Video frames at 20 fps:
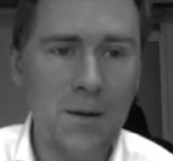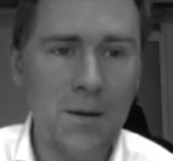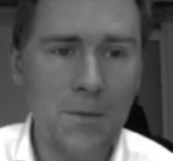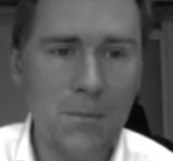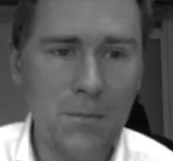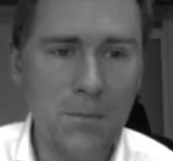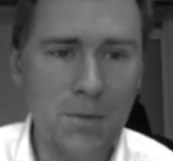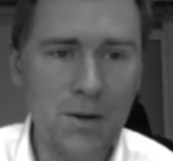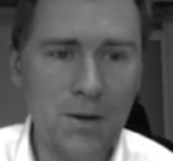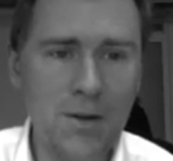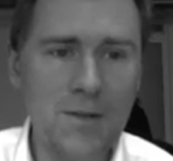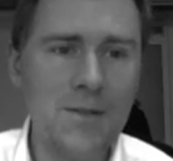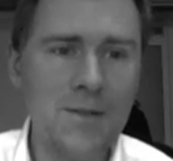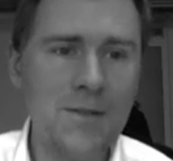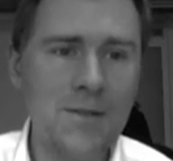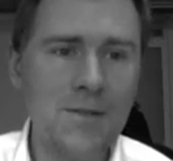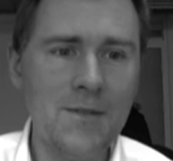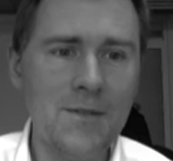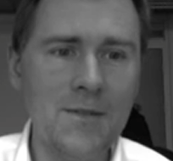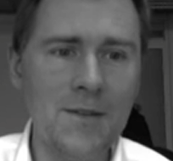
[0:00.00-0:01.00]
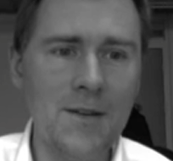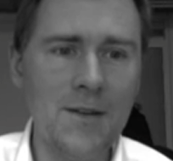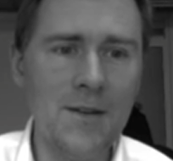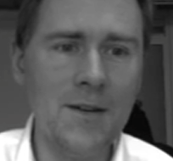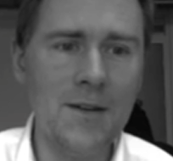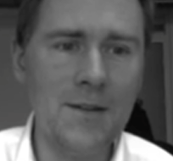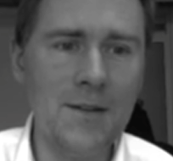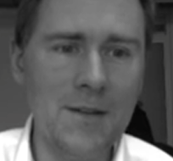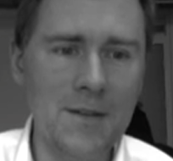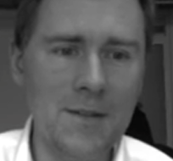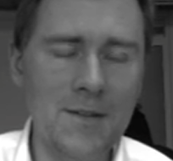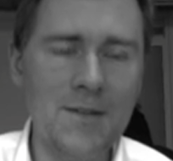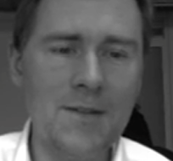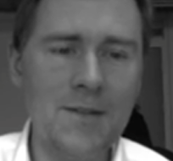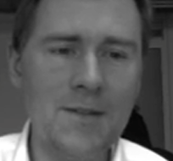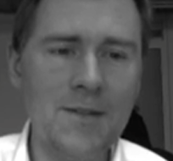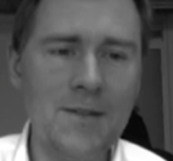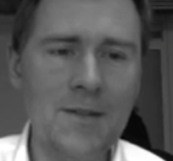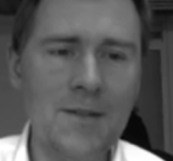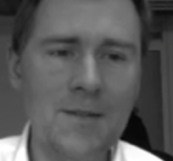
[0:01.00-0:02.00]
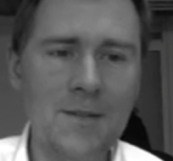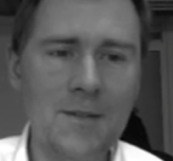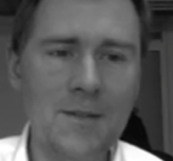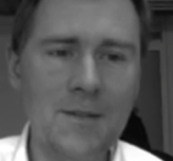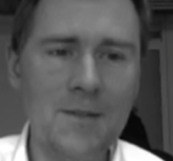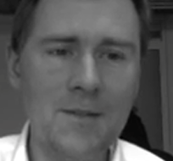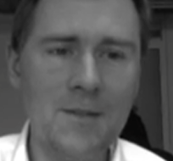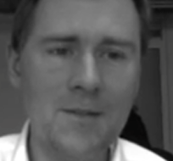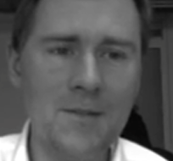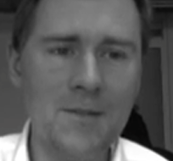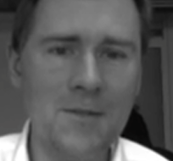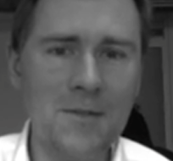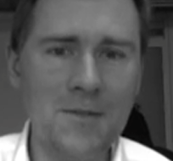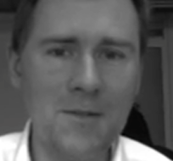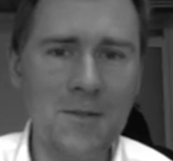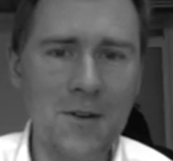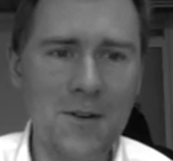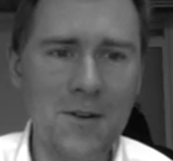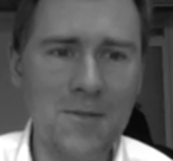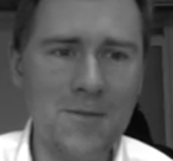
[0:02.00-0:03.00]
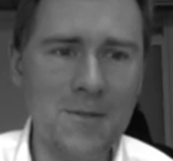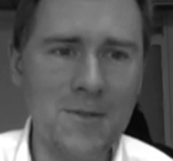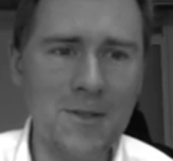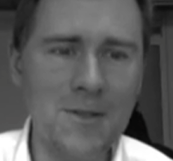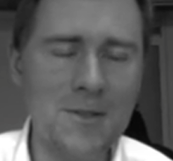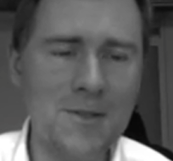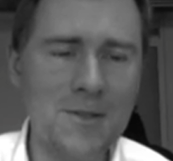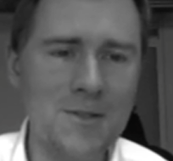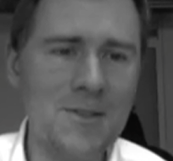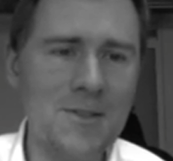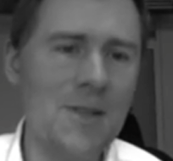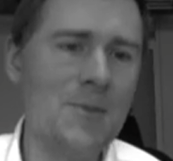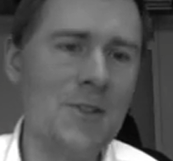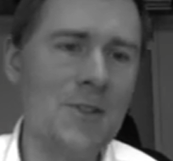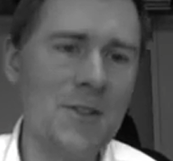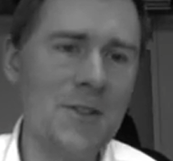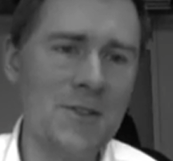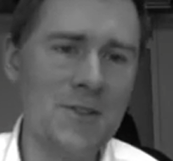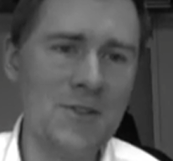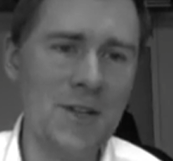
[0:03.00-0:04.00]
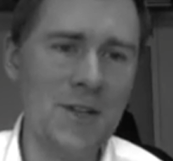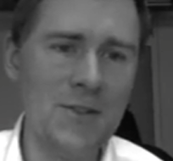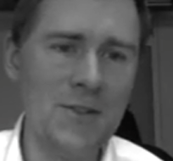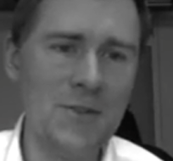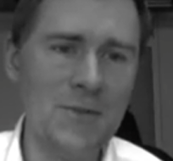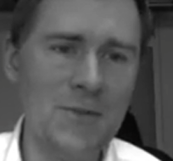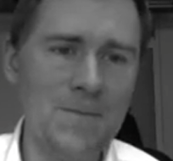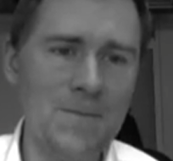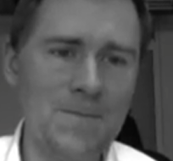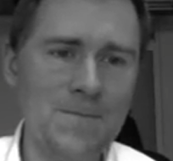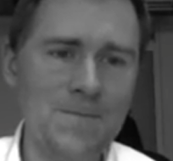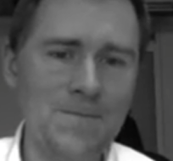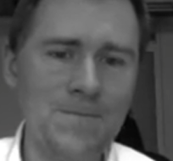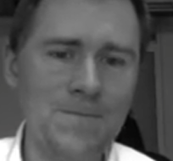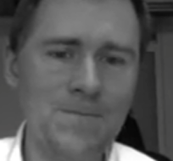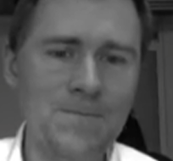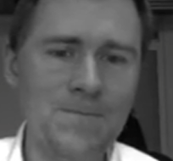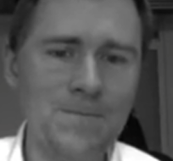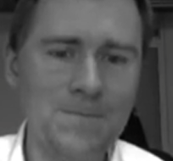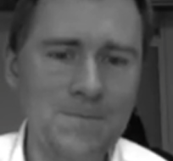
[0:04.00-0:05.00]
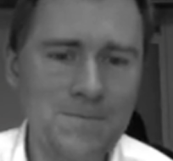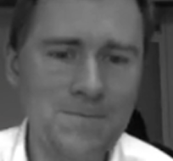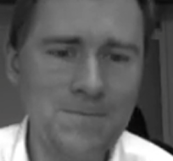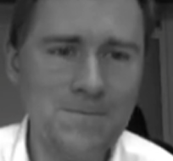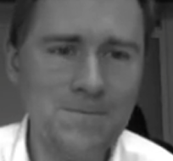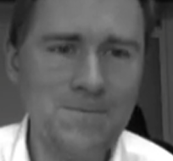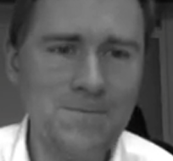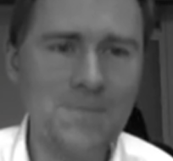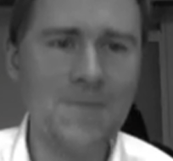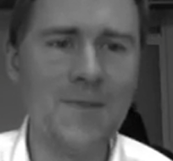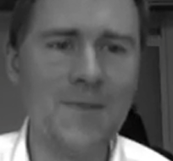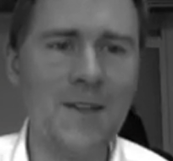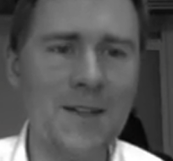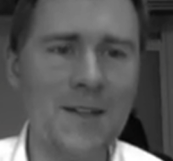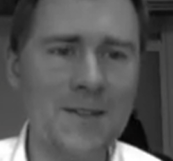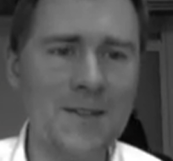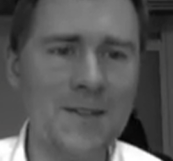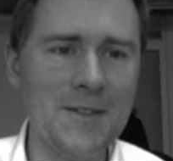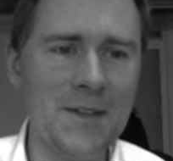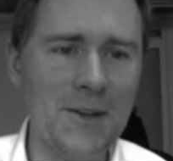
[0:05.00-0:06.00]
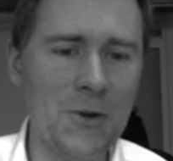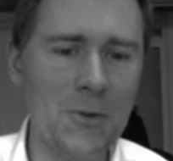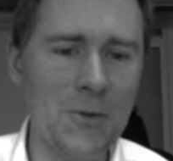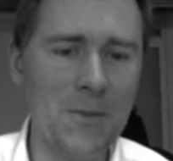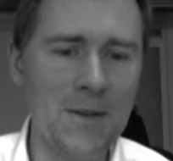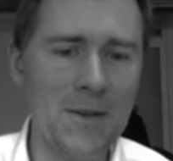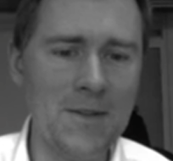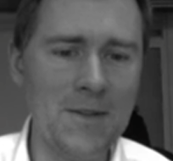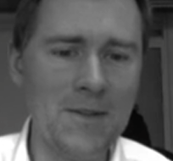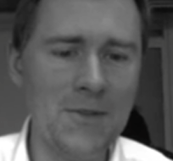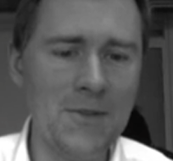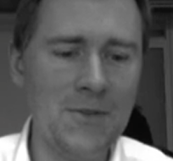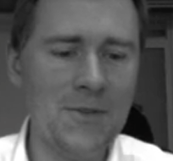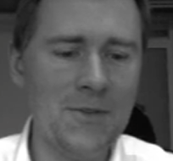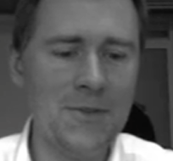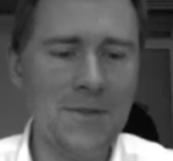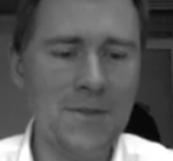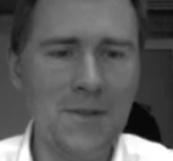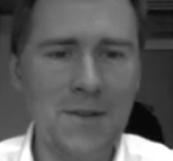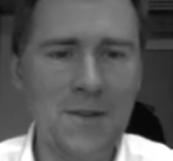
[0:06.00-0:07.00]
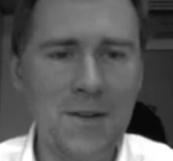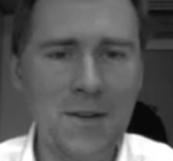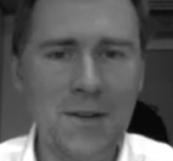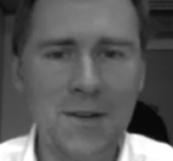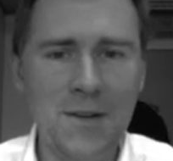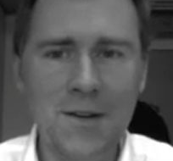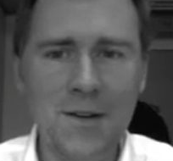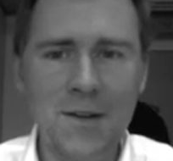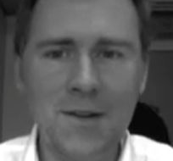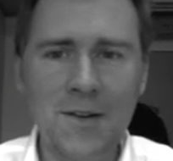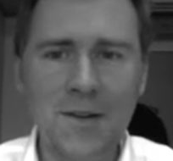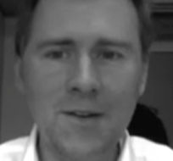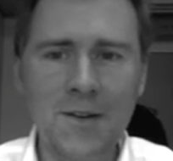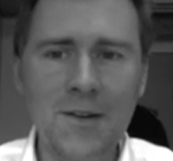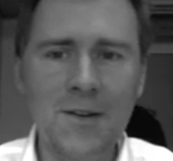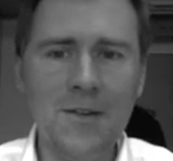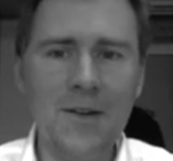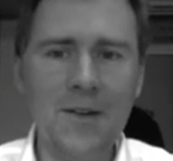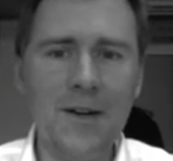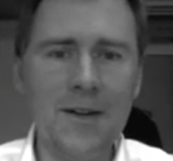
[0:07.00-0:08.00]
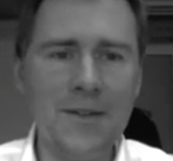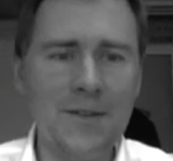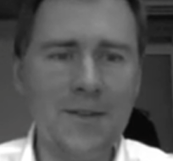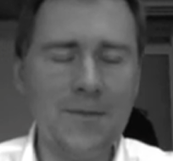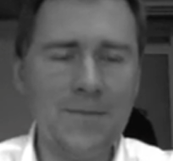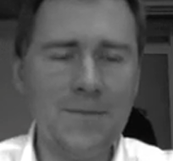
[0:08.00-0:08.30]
But it is subject to change. That's the take-home message. Right,